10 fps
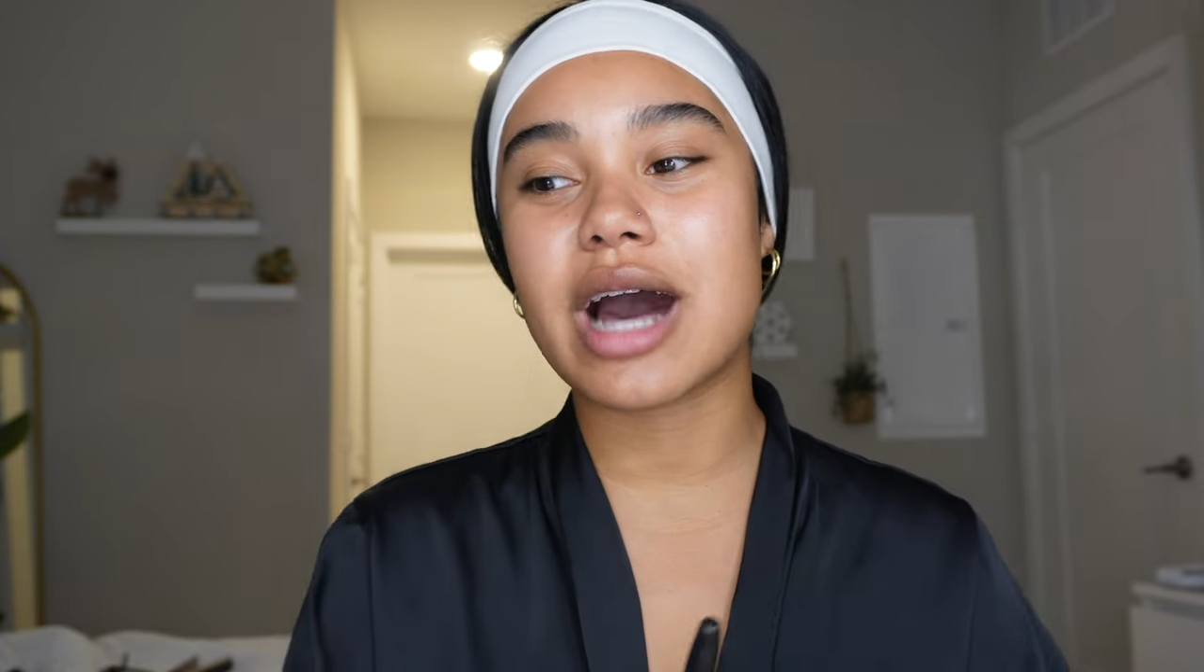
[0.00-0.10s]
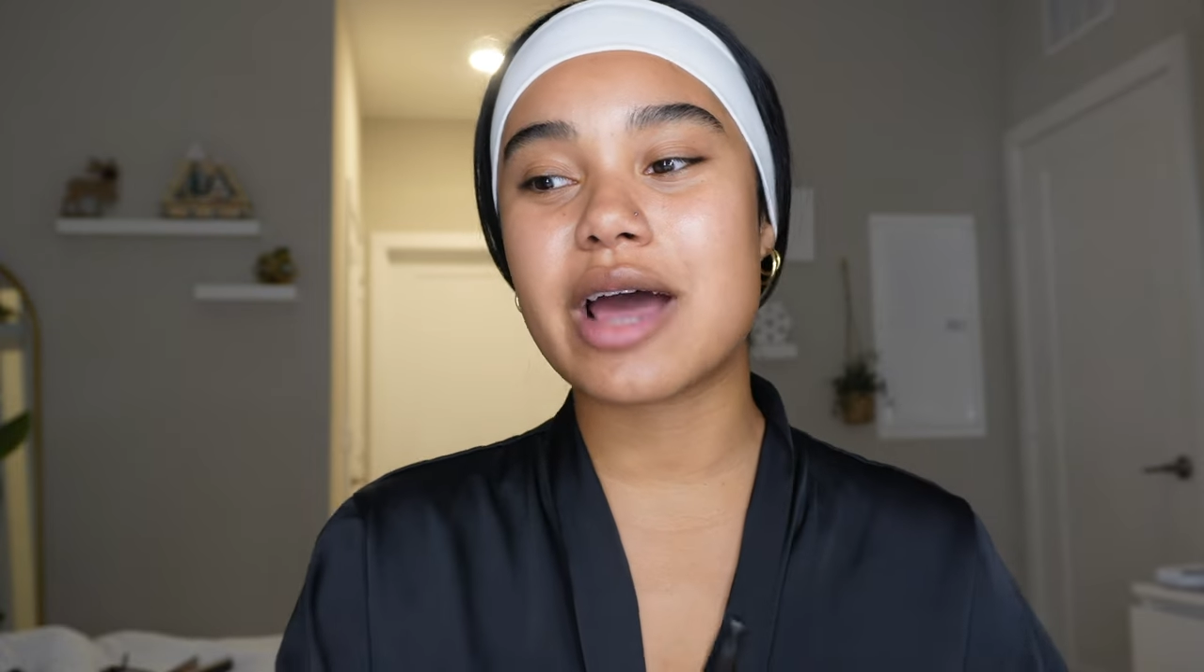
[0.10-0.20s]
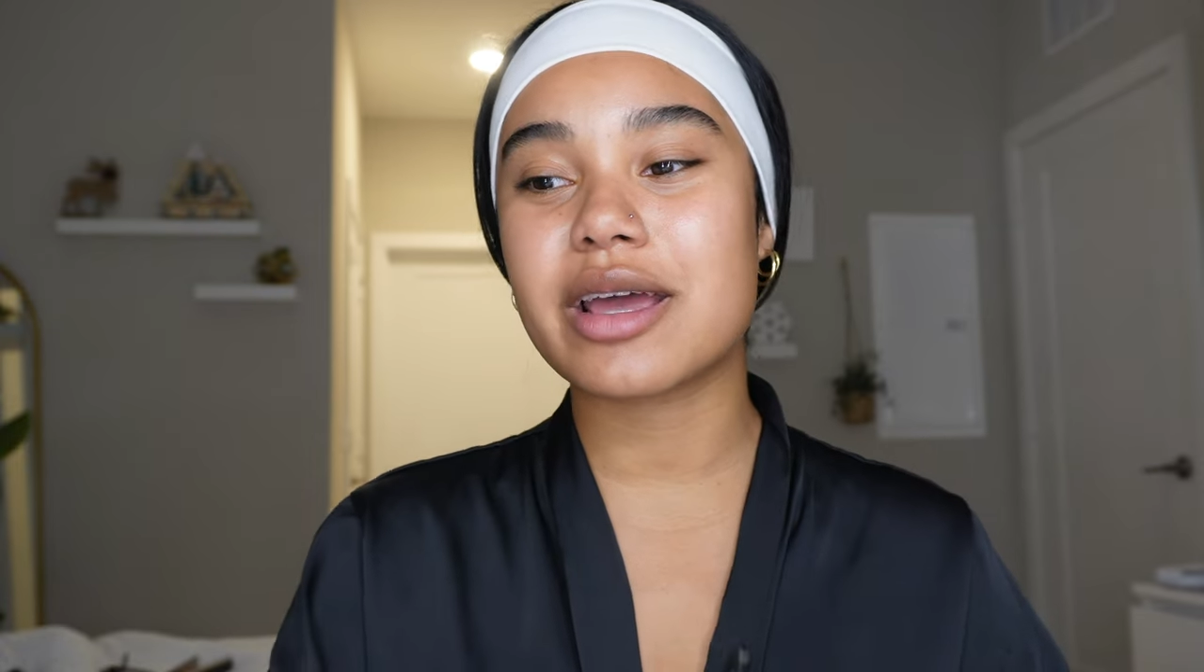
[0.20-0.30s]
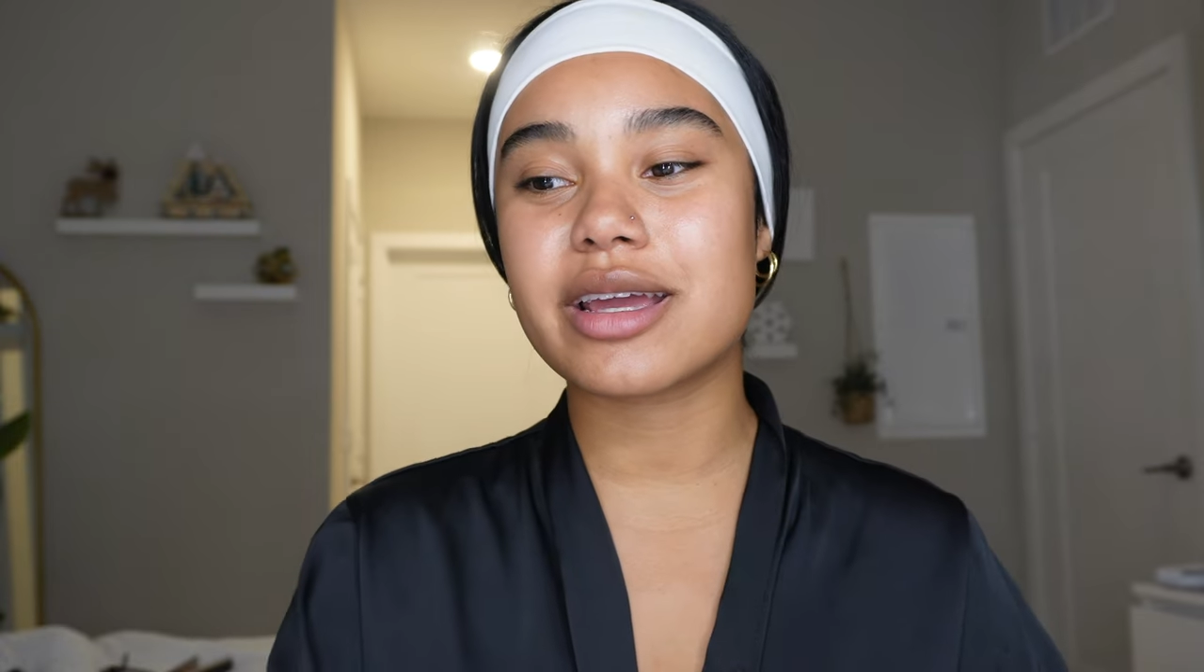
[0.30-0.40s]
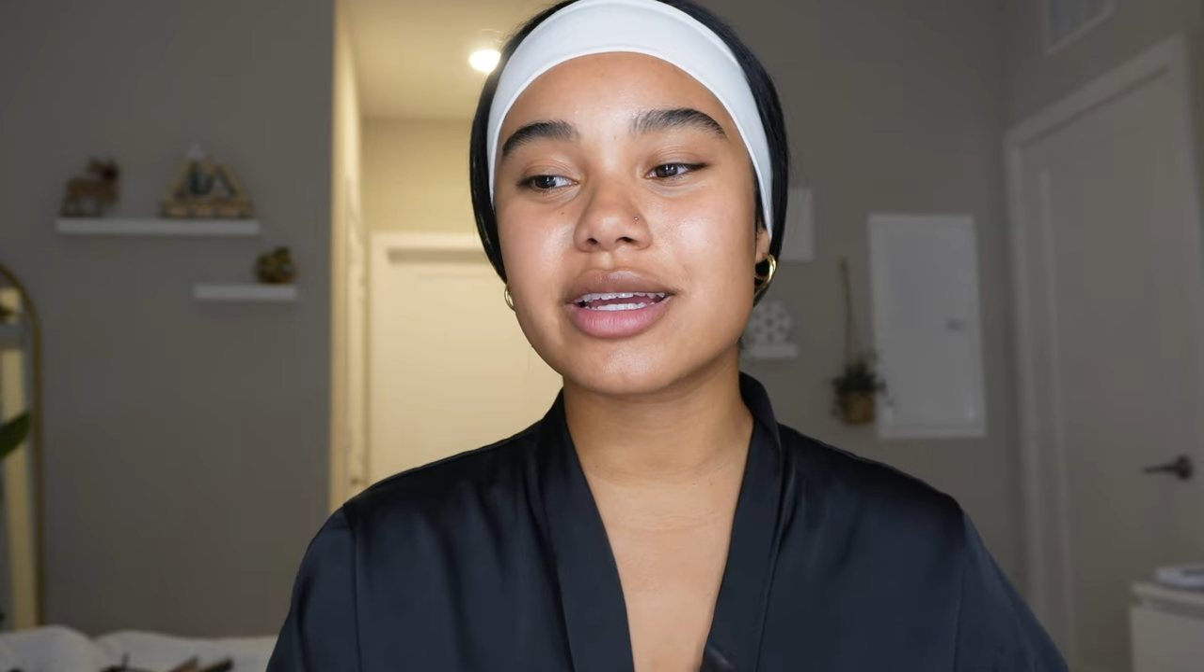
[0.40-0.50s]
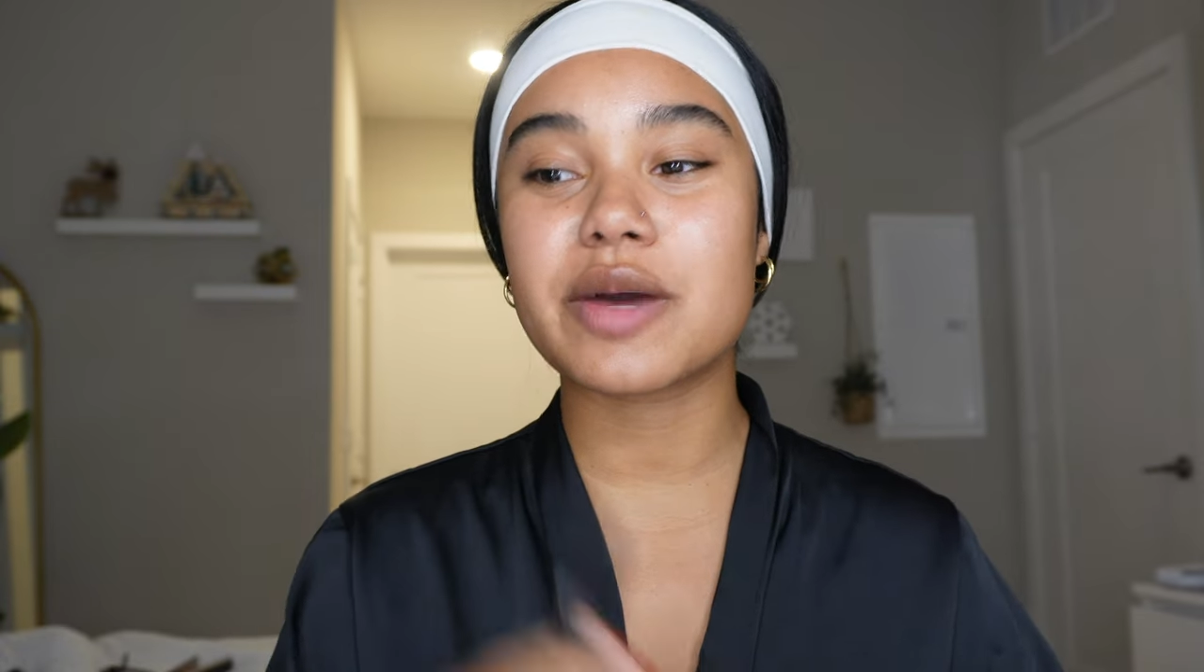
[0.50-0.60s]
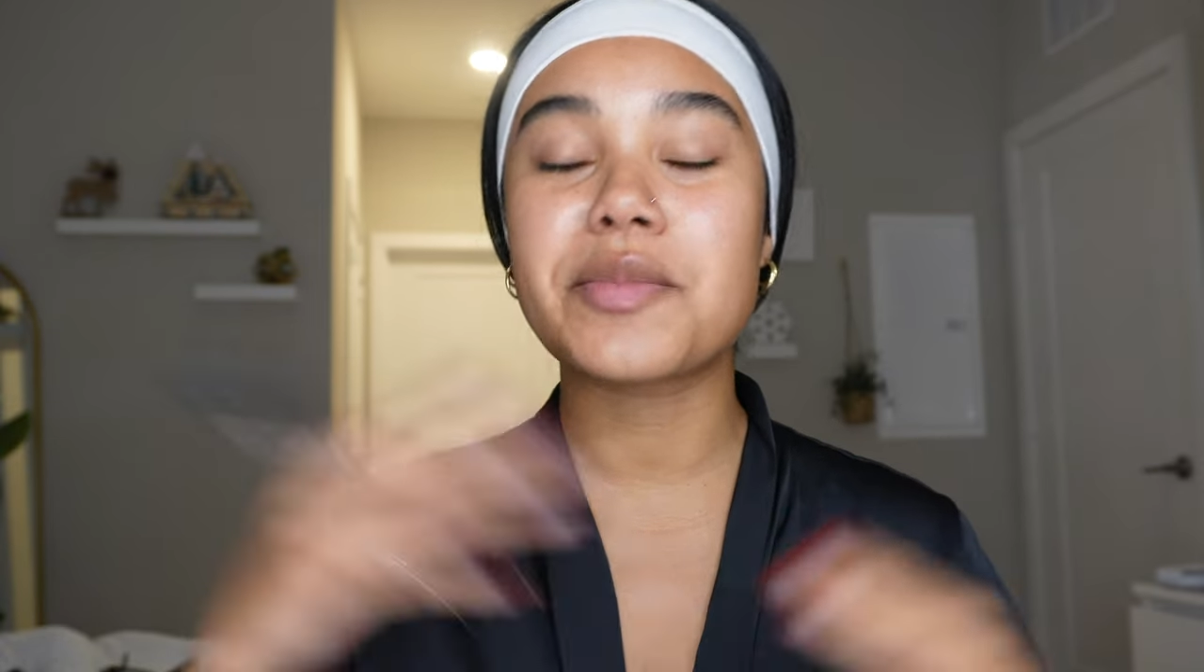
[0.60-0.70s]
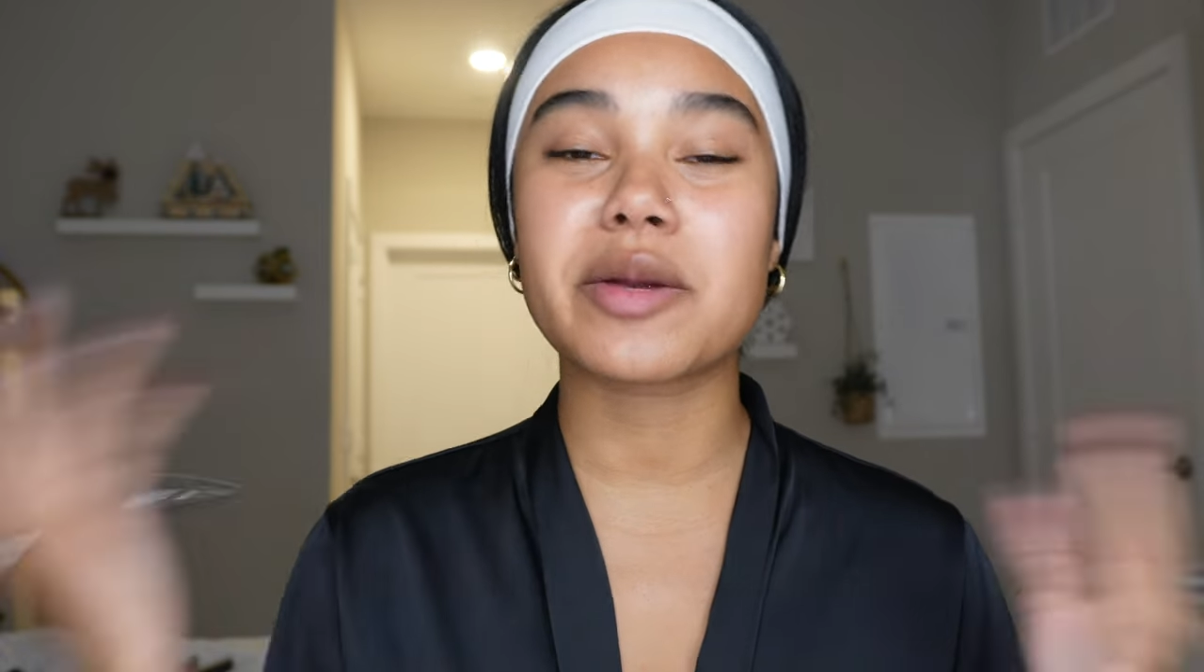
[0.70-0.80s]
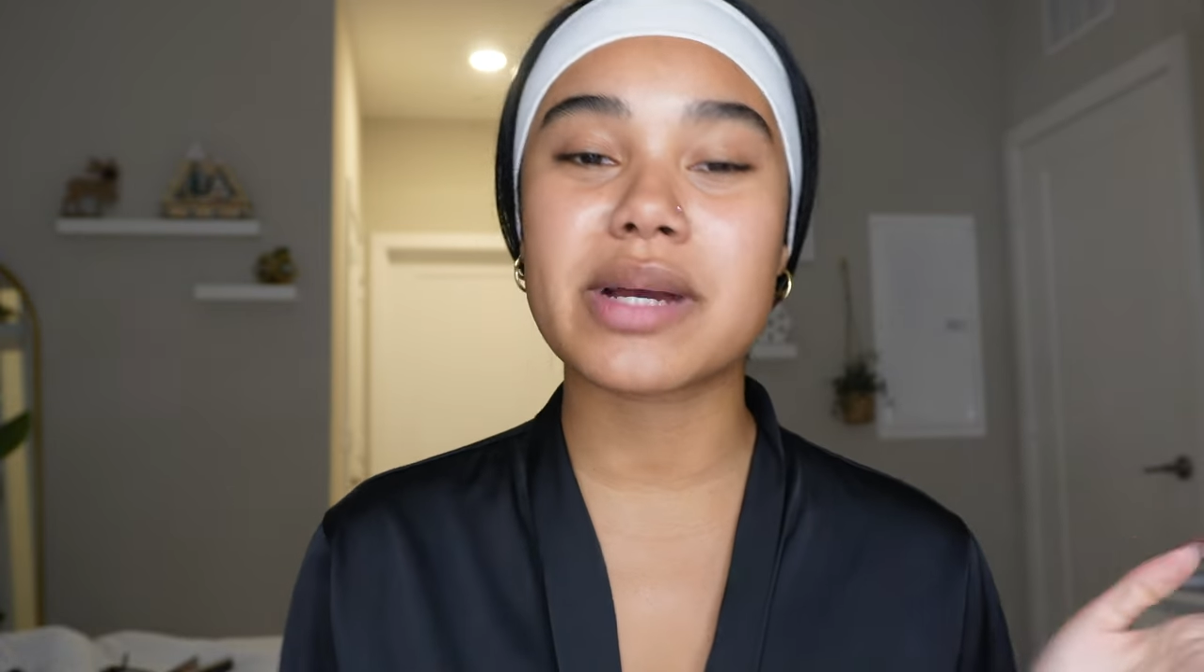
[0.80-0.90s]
I compare